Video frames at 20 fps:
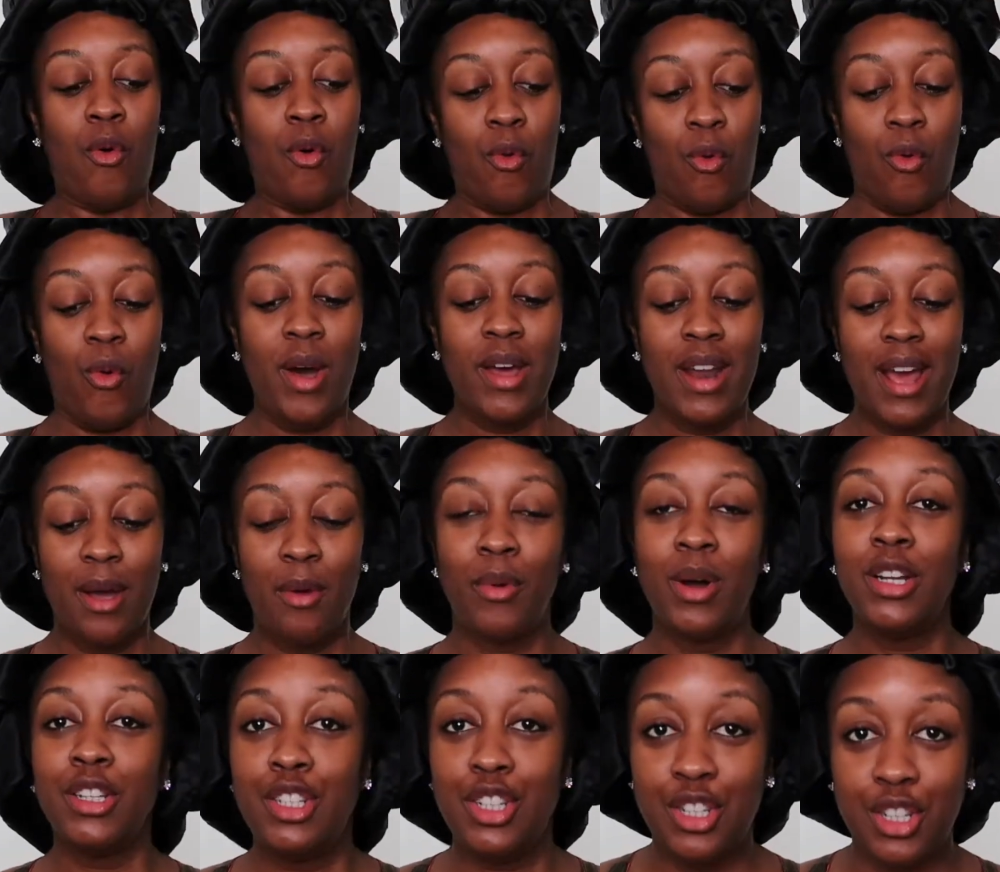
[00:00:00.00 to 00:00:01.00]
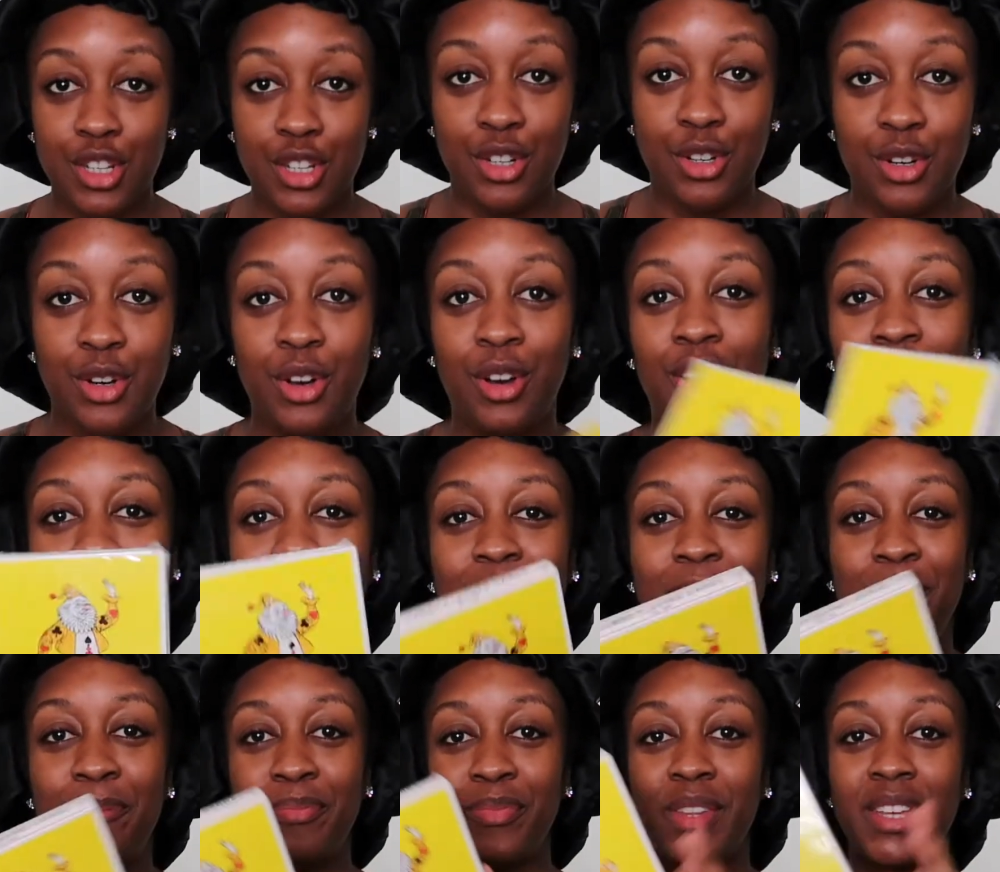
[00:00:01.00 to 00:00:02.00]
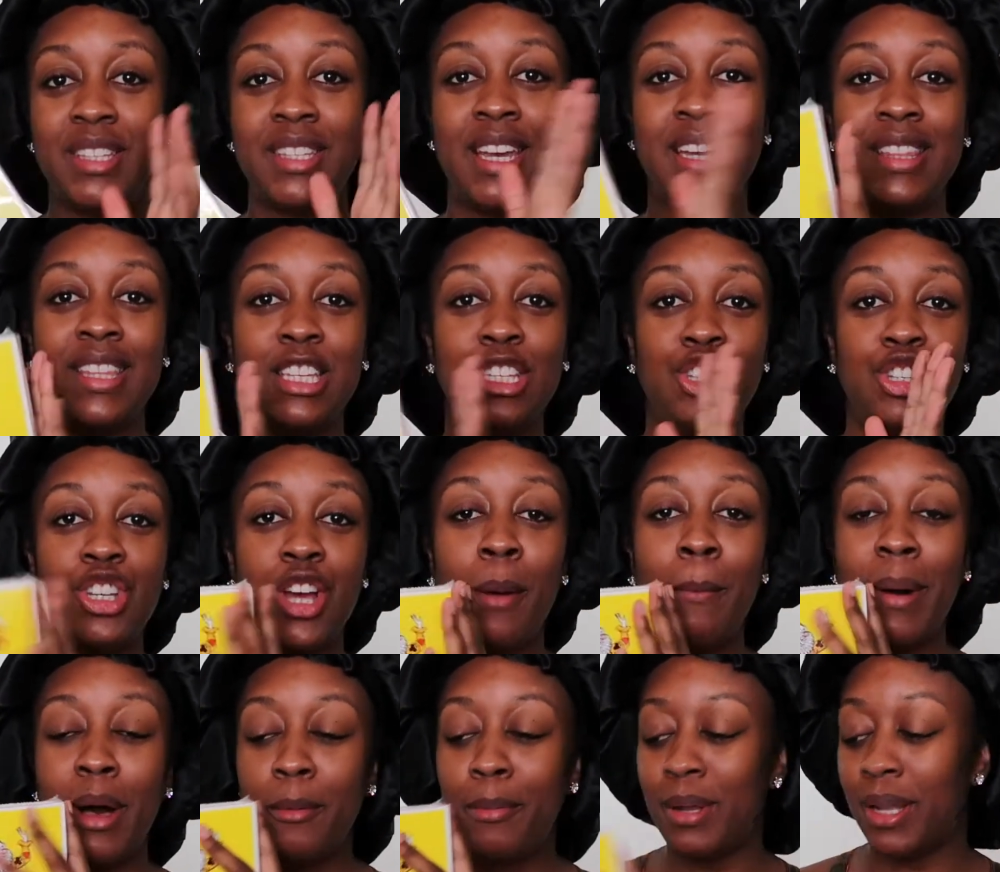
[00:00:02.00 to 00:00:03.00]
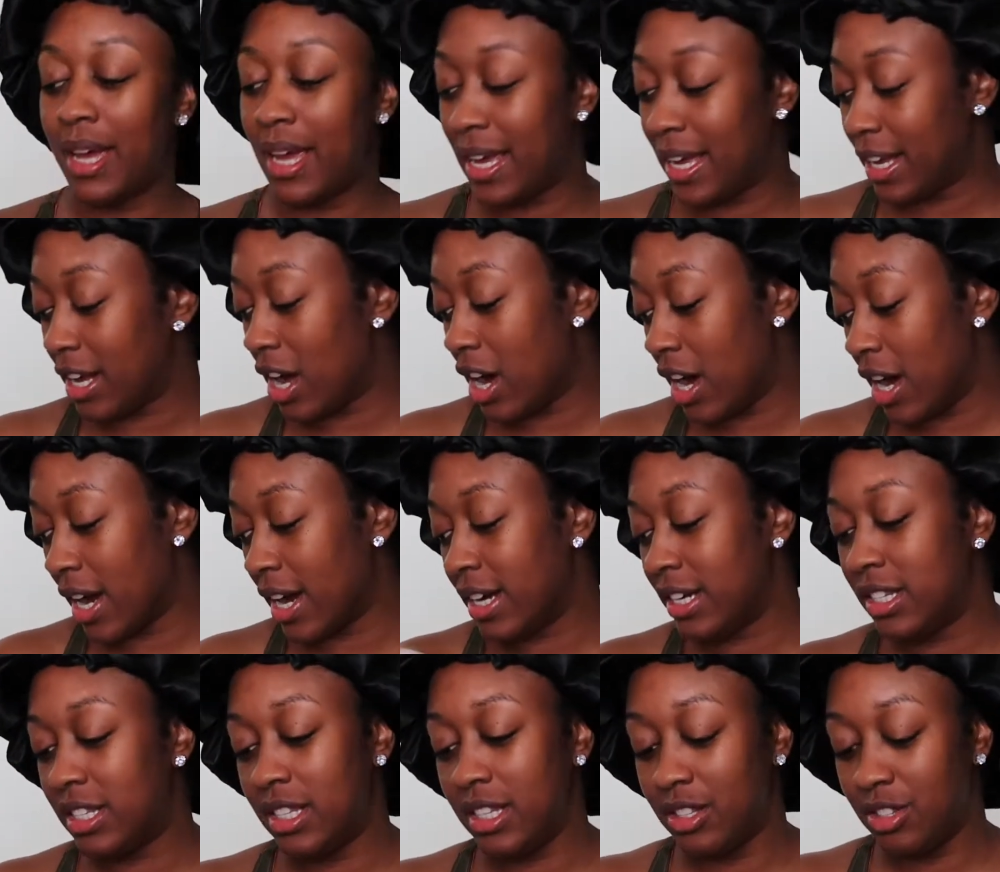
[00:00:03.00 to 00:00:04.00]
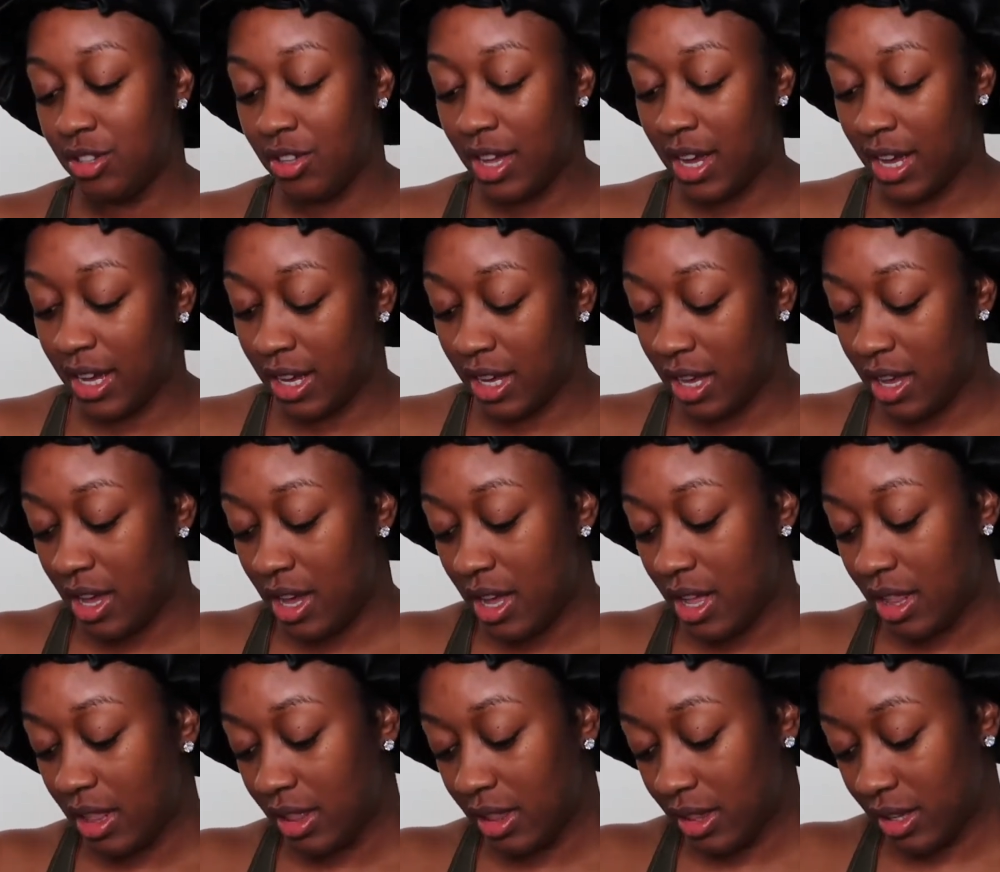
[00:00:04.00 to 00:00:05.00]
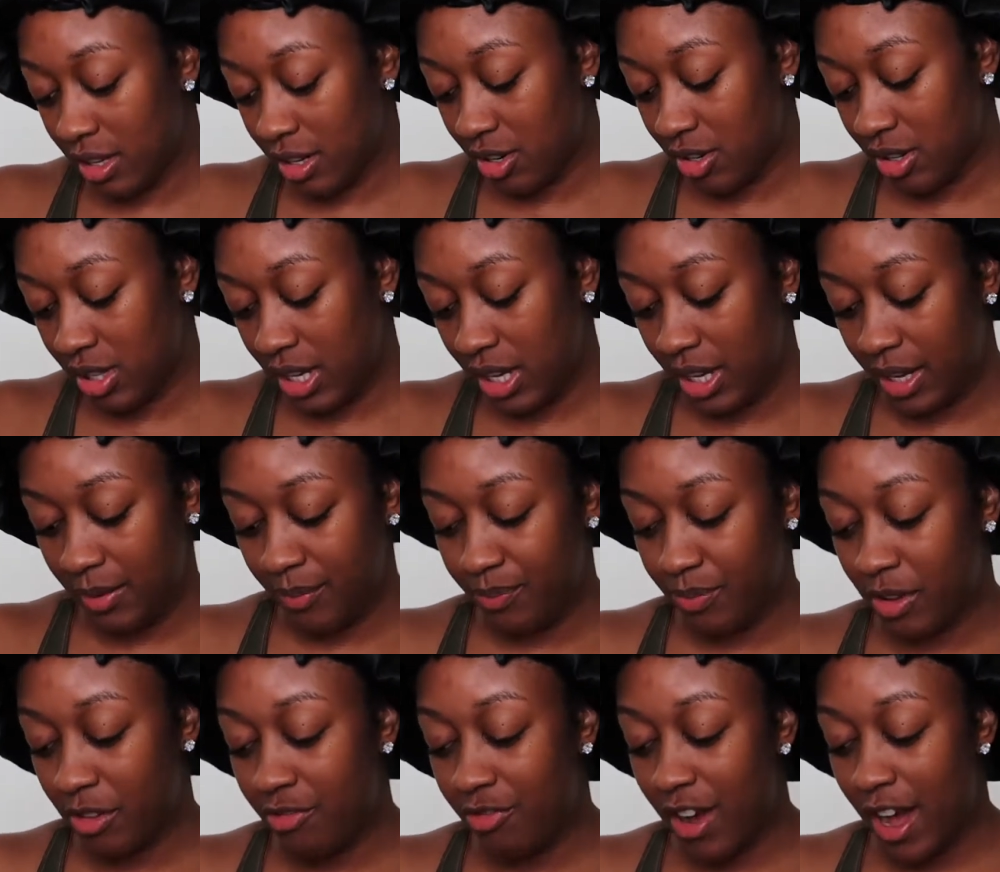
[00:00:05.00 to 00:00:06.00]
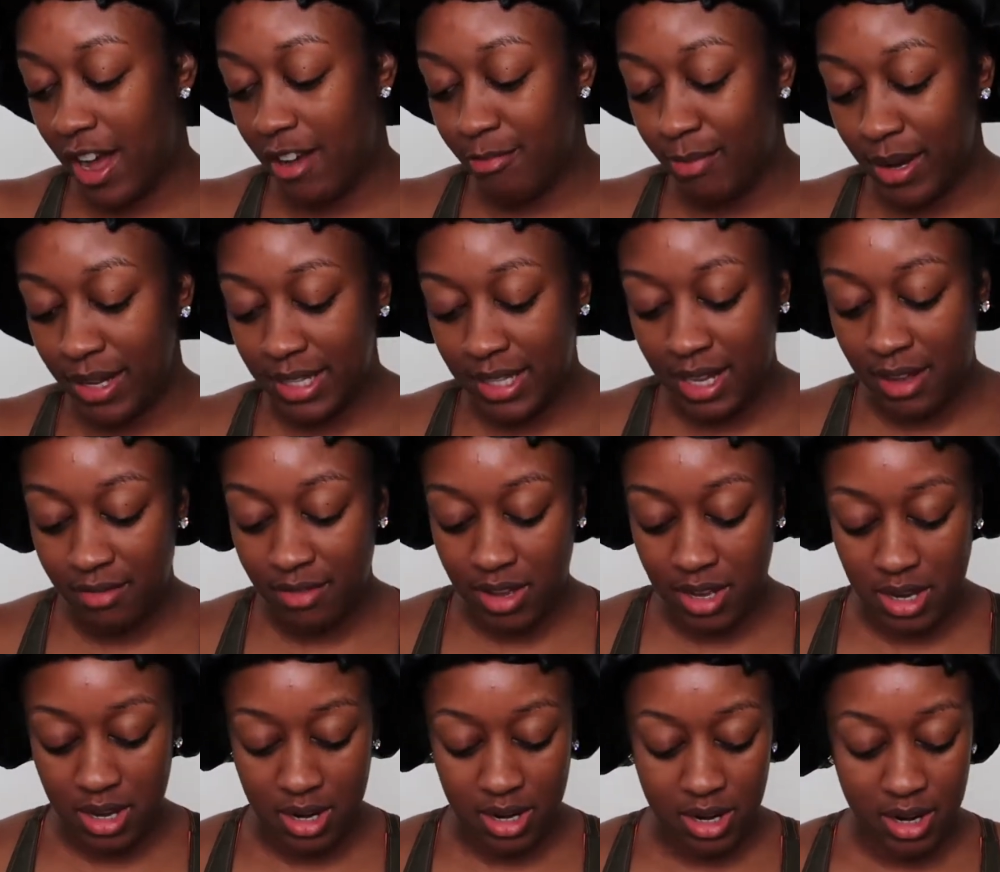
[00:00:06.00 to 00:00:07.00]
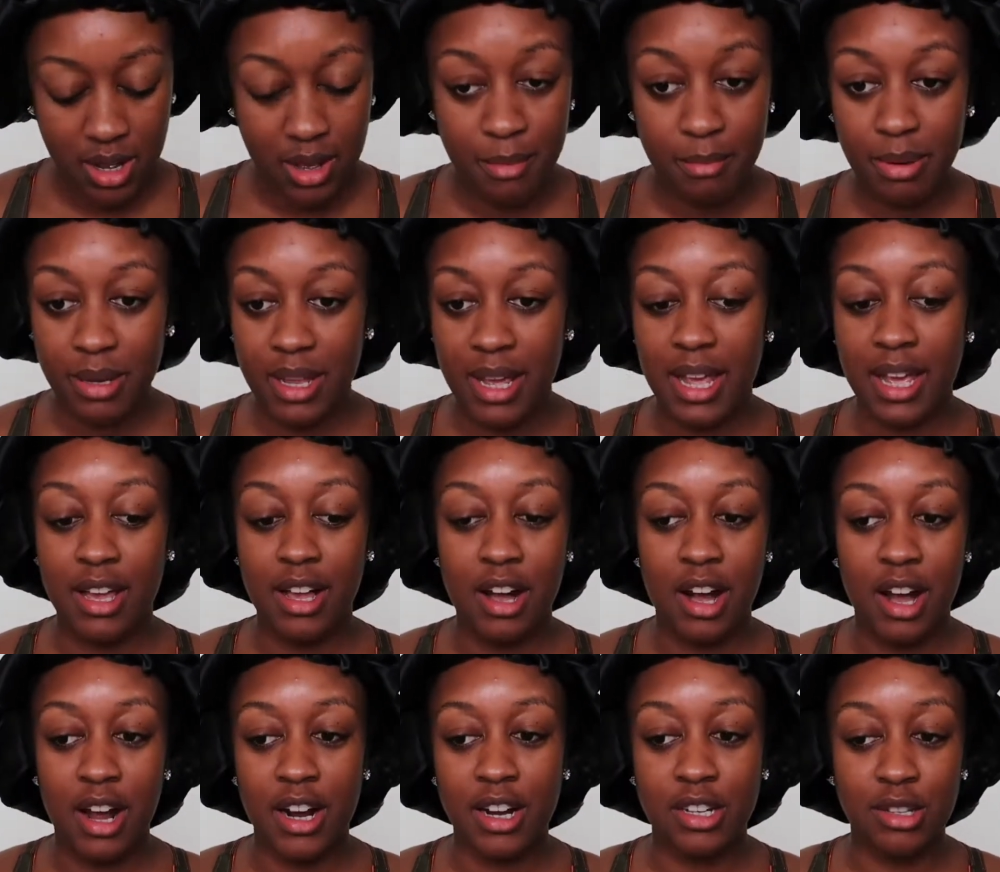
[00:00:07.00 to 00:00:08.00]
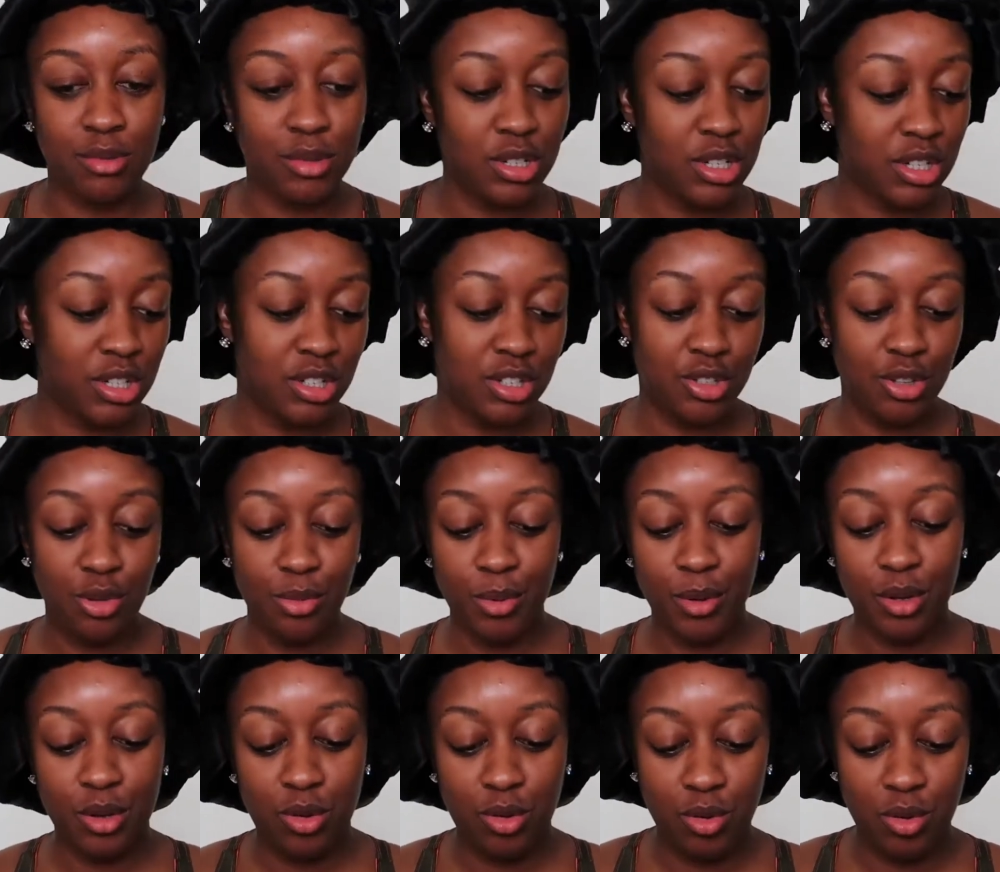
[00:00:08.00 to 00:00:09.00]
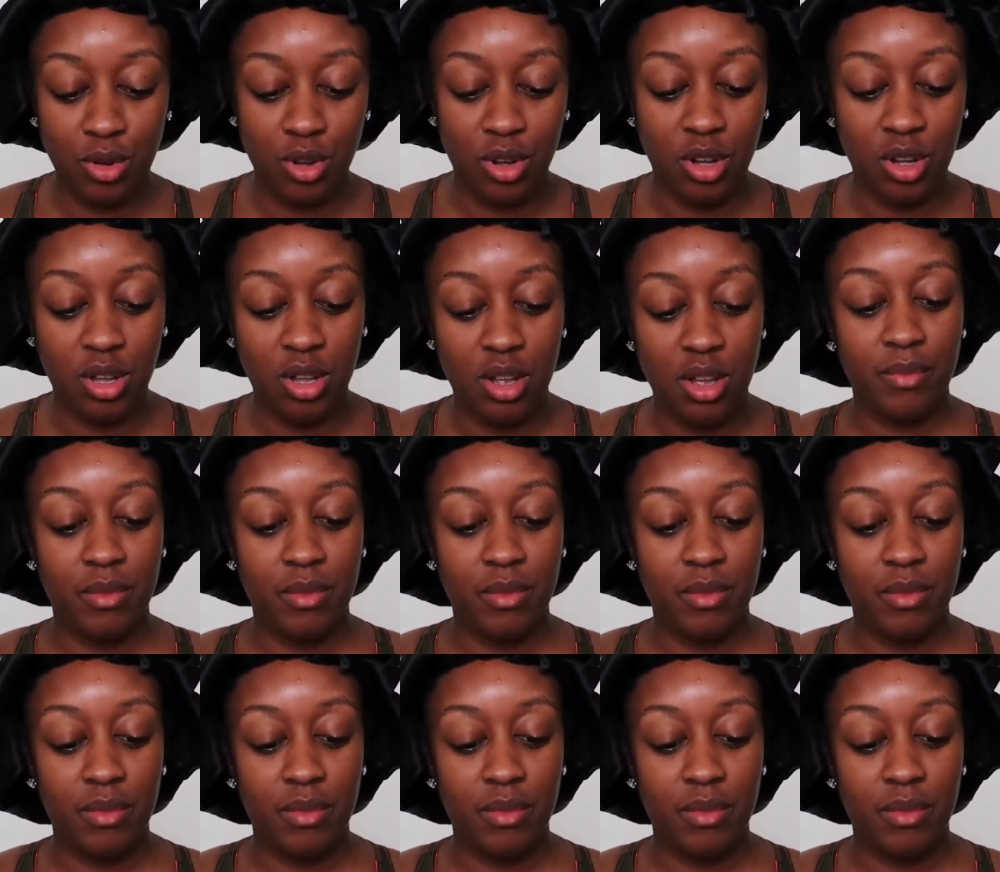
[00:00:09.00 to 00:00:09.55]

What I want to do is take these jumbo playing cards. These are like literally 5x7 playing cards, which is super cool.